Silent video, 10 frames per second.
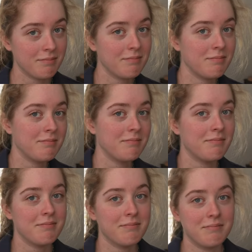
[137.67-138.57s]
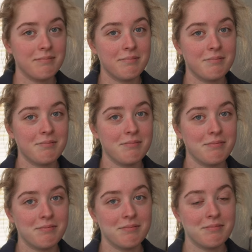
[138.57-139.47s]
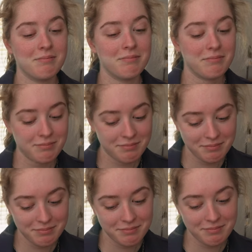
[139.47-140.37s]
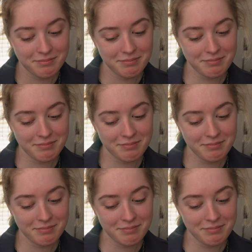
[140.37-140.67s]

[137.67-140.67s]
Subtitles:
Nothing is said.